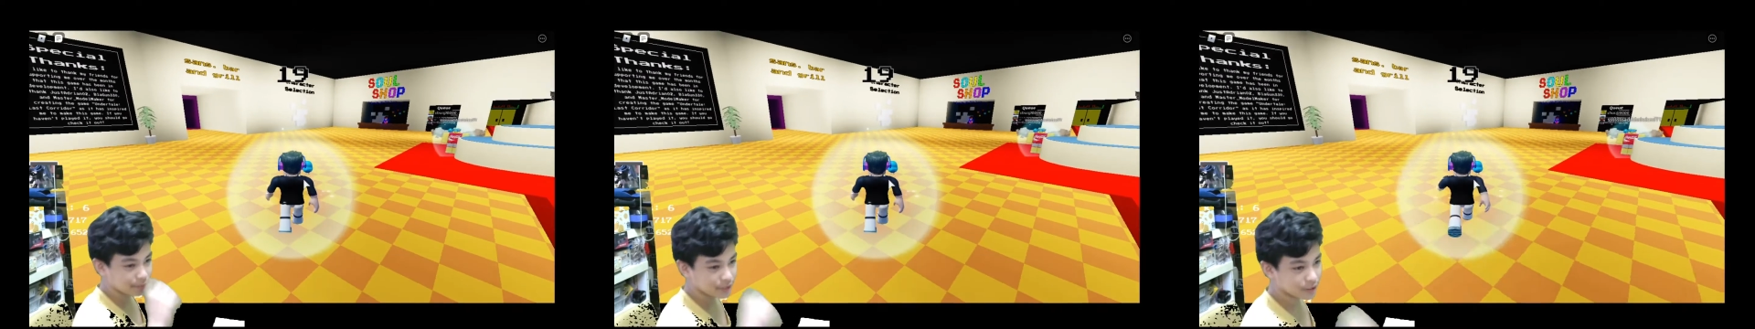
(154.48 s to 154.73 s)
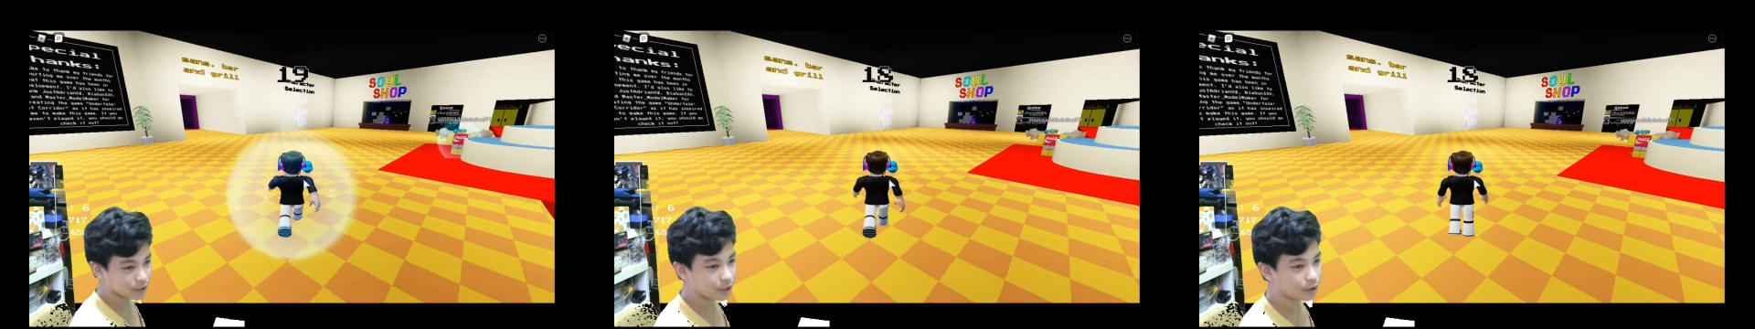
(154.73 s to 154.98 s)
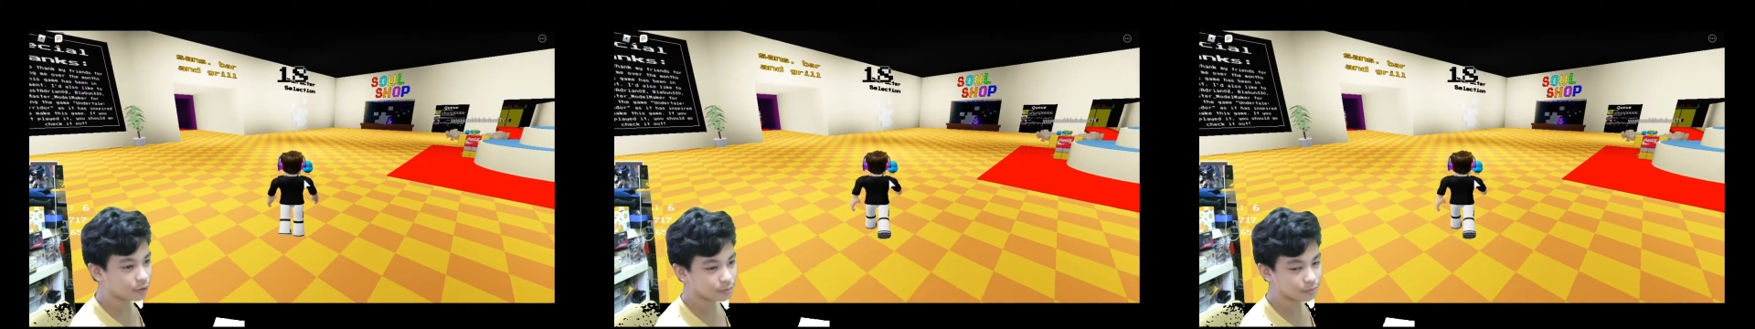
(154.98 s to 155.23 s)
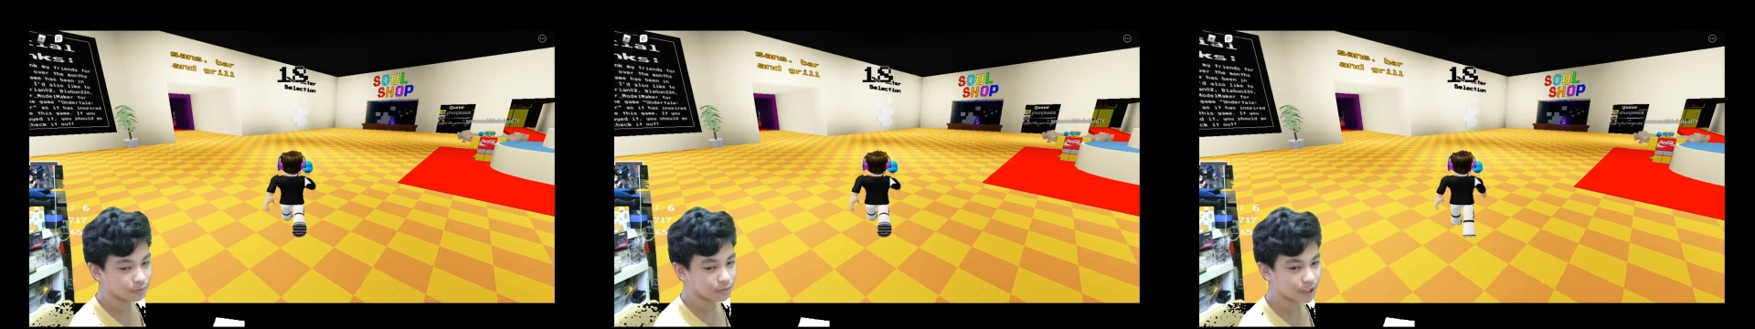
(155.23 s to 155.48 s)
So
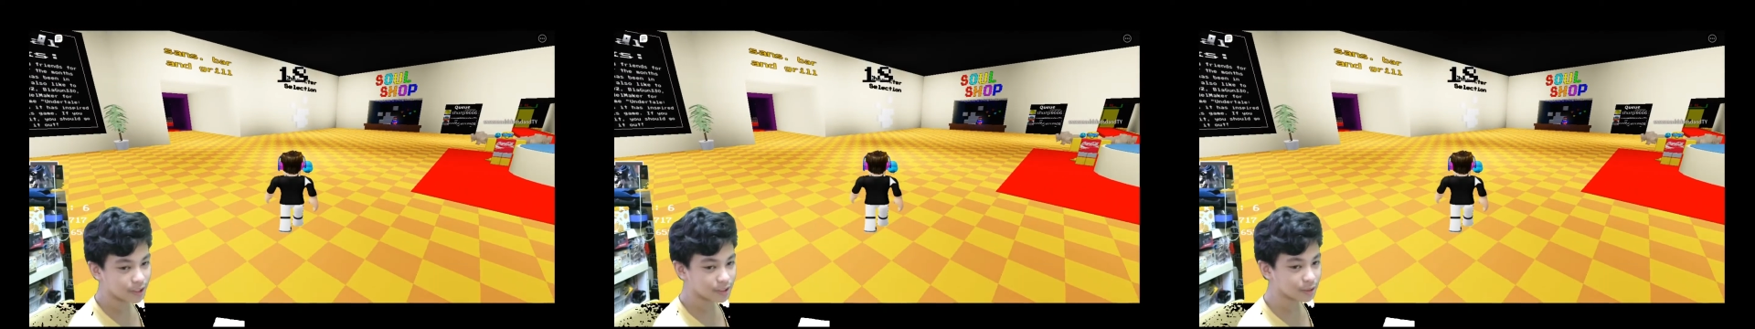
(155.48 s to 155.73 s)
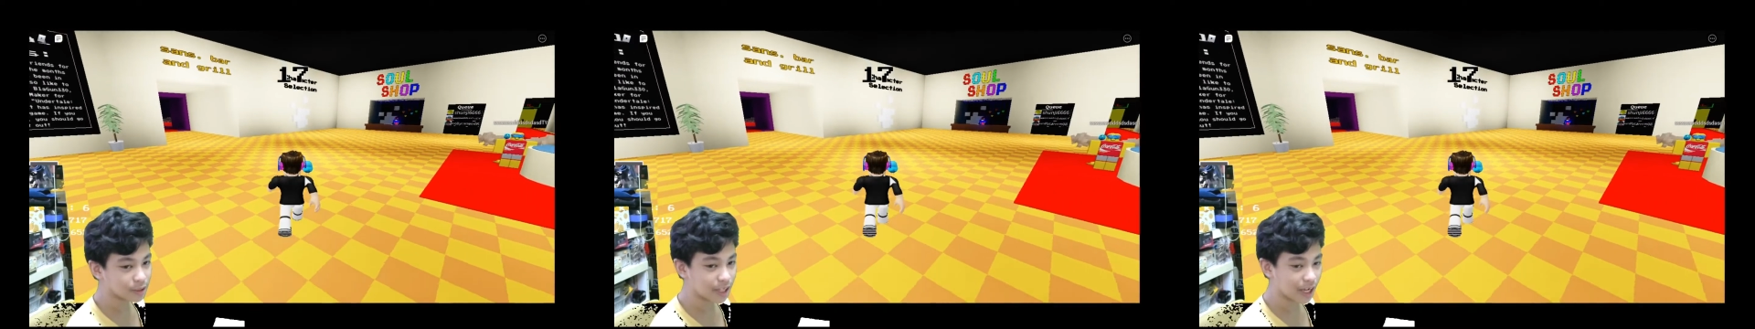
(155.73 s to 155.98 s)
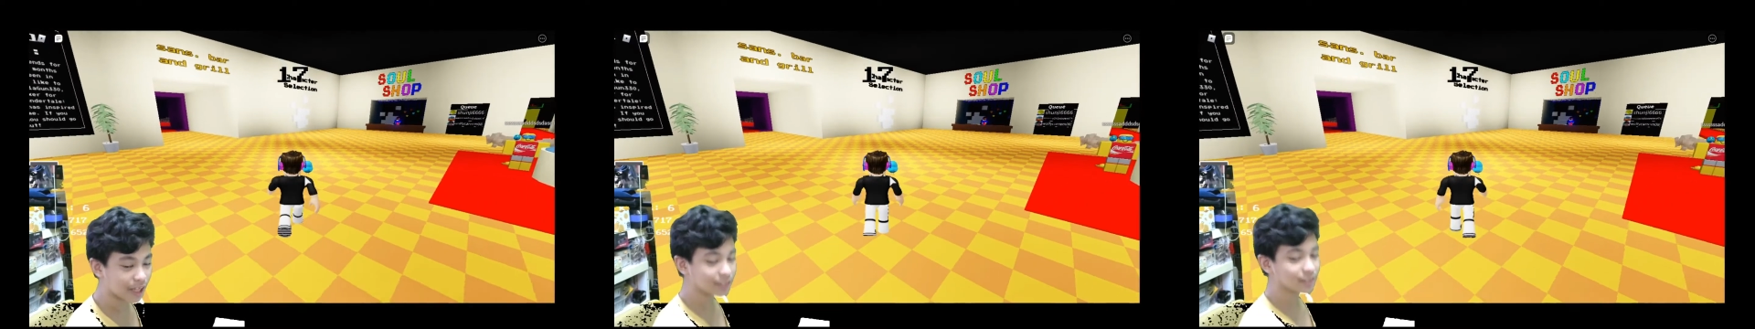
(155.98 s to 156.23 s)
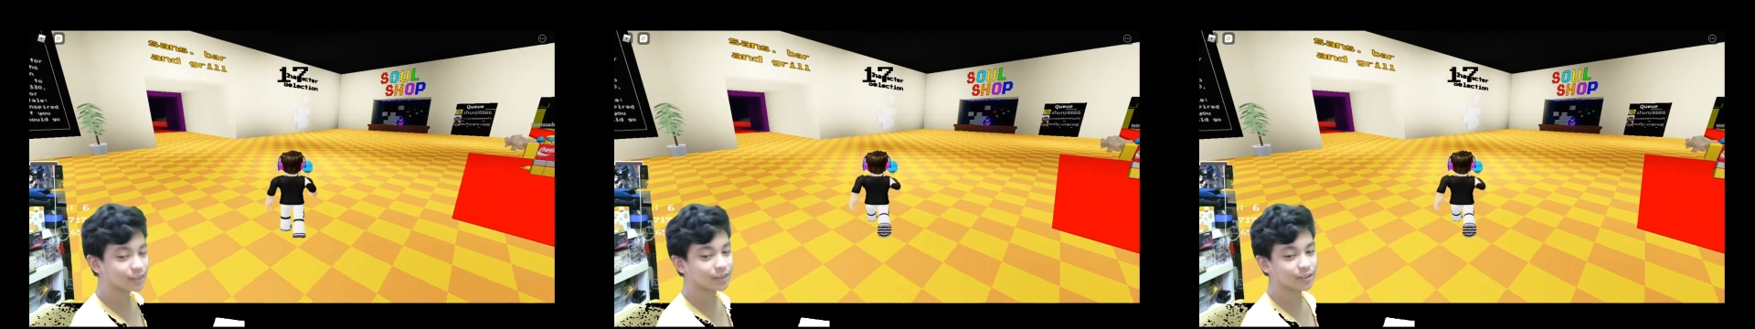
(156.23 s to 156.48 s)
let's get
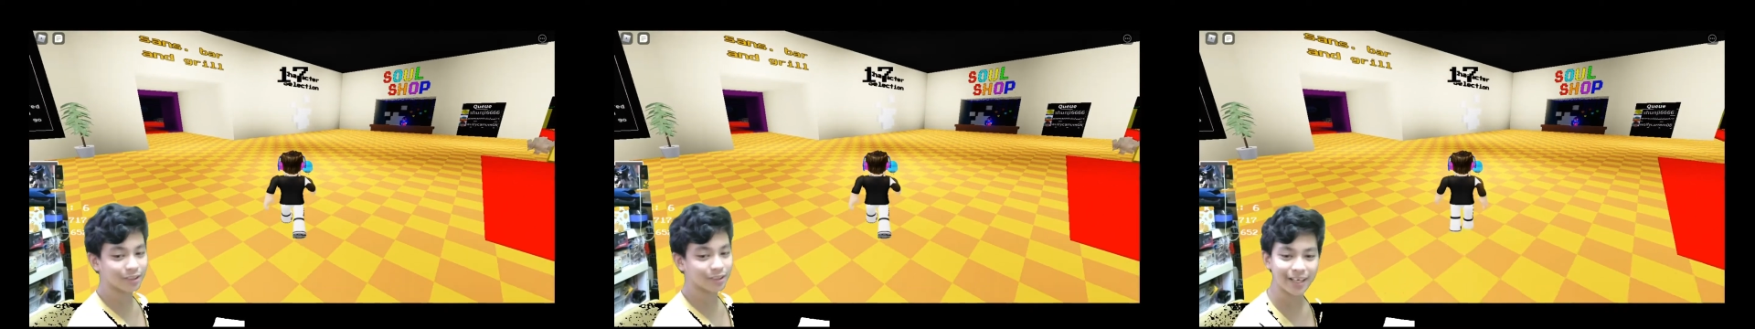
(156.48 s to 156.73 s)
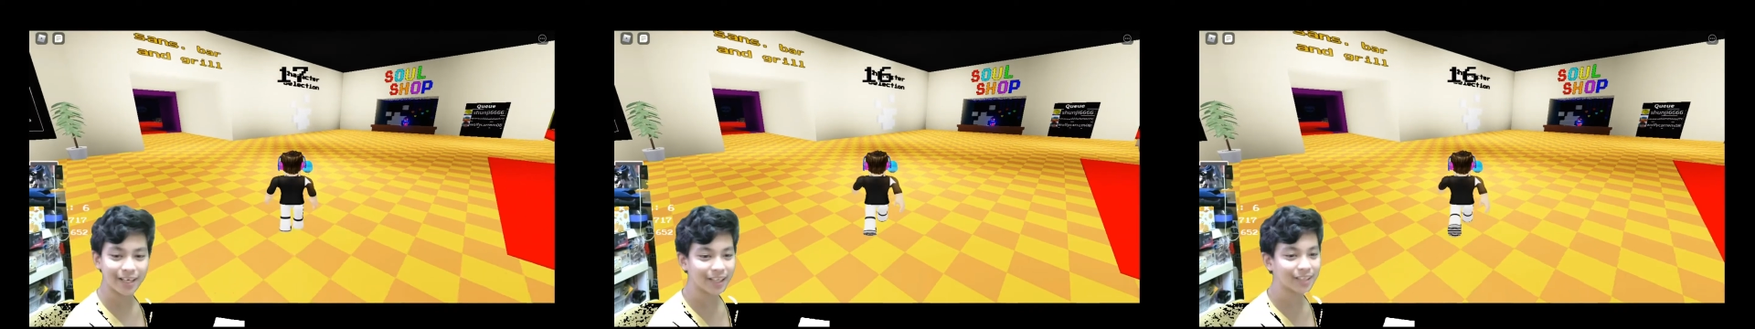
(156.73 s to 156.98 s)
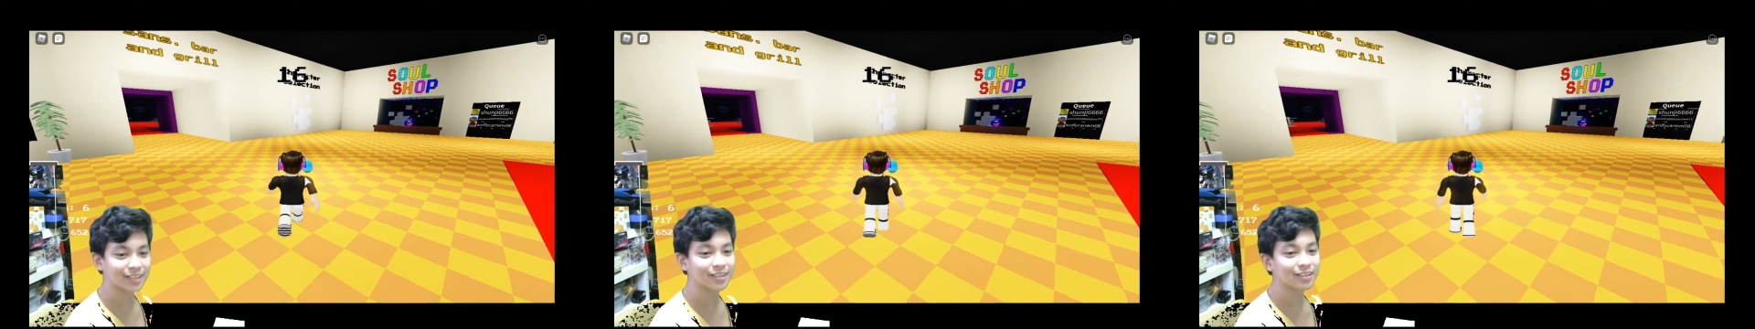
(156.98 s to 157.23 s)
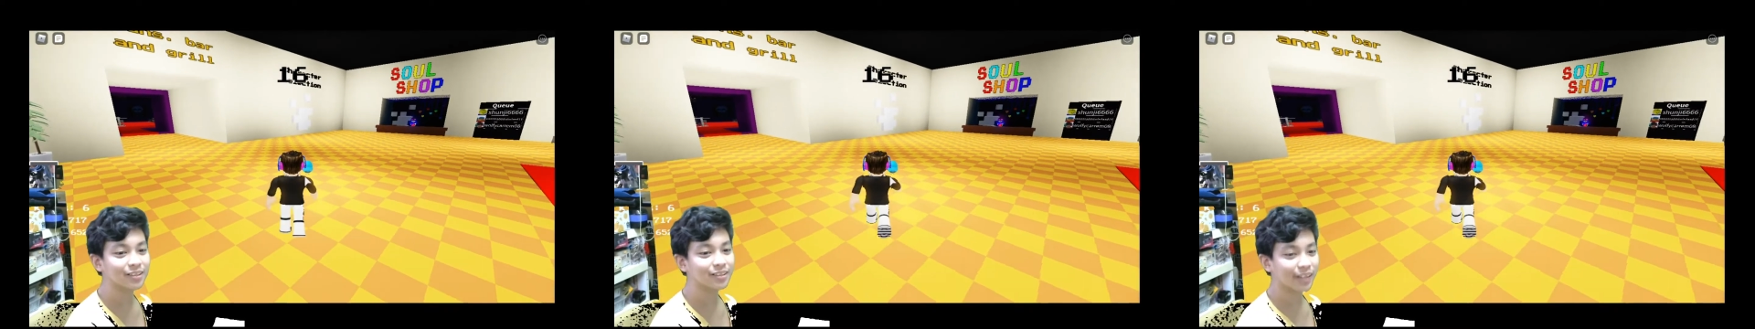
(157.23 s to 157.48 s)
to the next
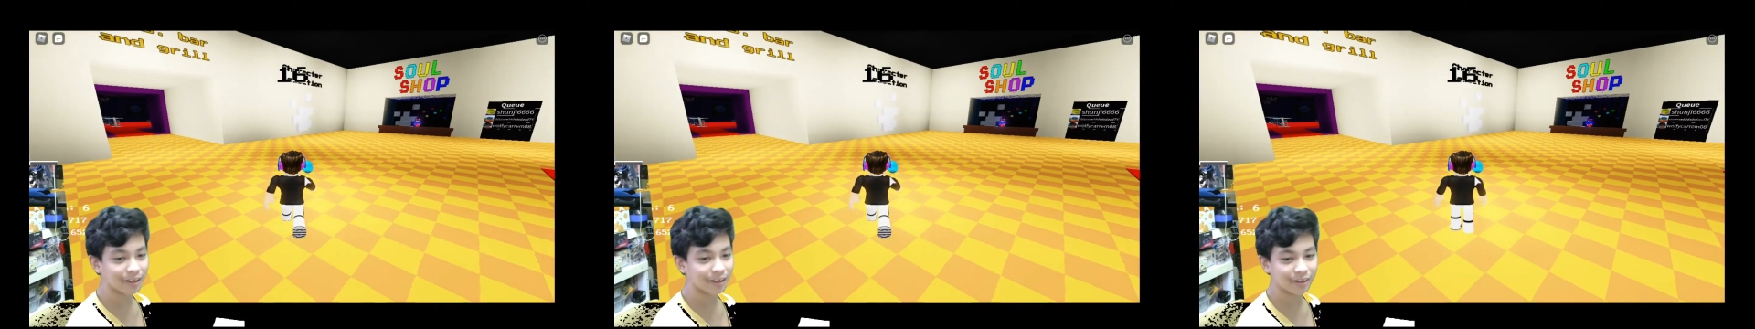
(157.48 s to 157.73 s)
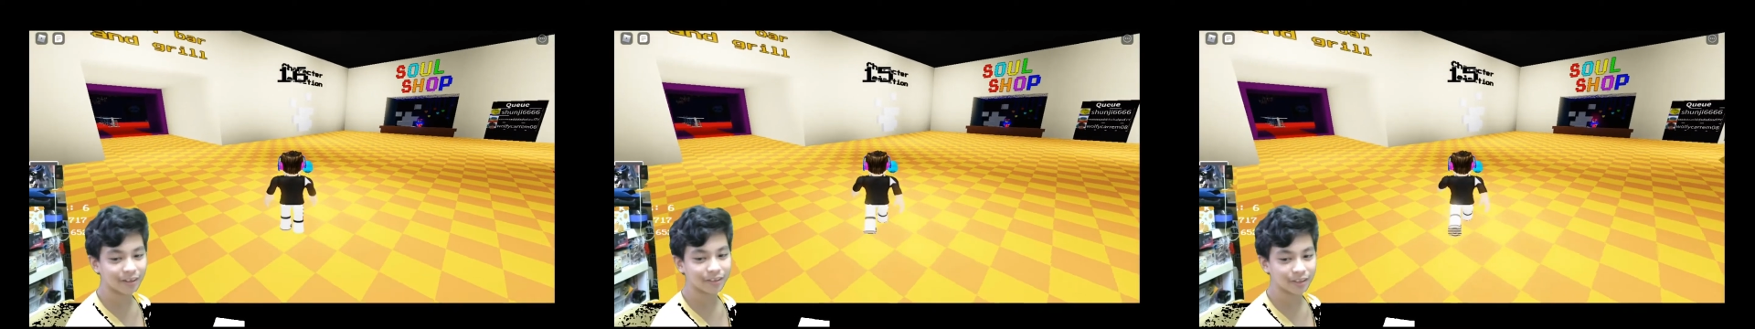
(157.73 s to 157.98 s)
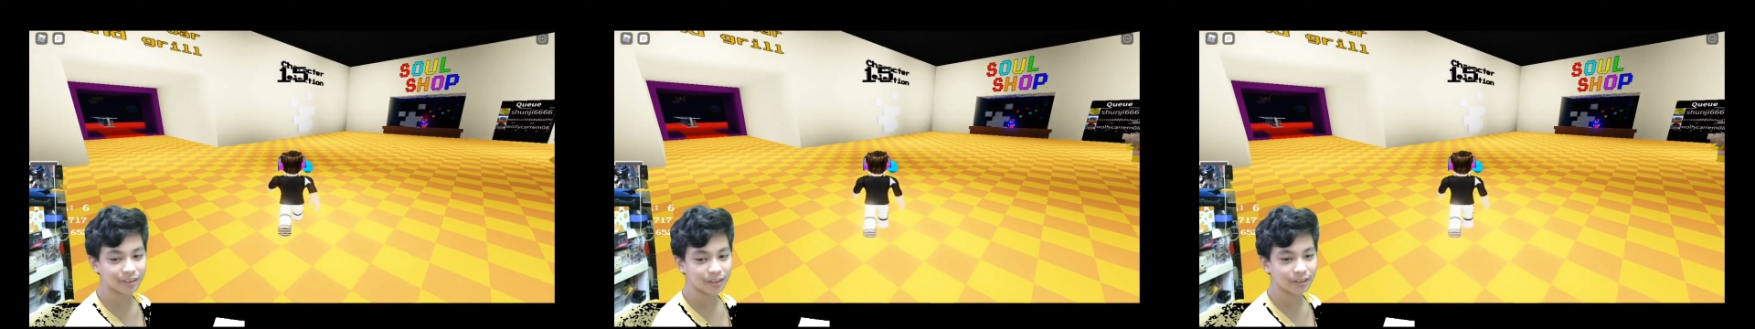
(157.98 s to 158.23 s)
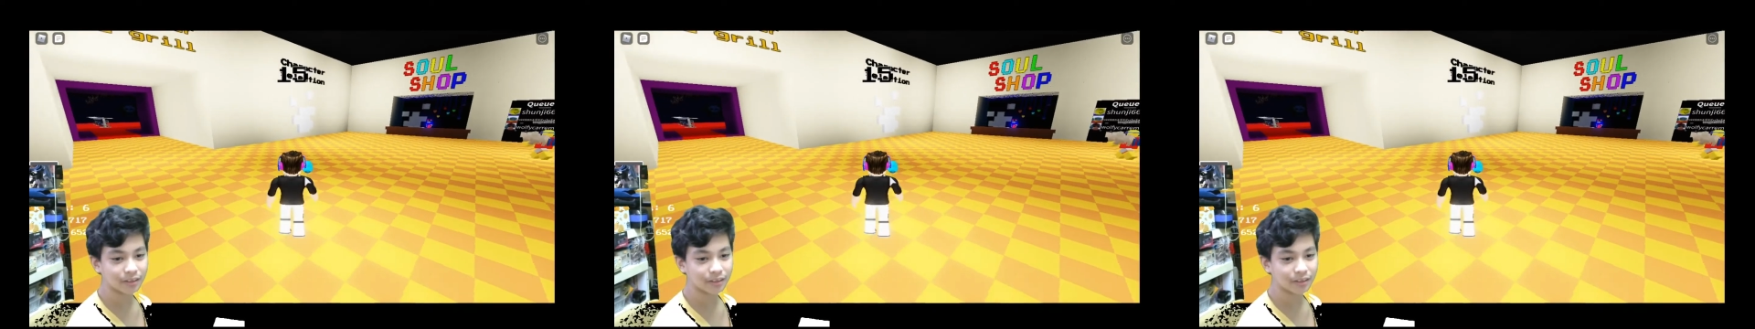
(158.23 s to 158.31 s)
character.